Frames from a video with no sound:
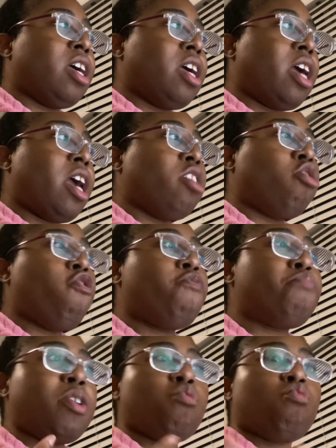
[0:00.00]
And you've
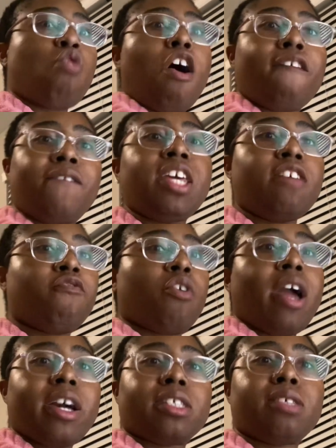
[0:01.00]
been raw vegan for
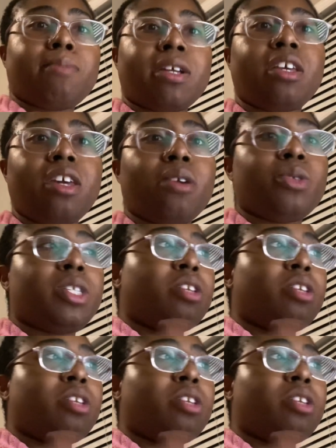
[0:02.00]
X amount of years.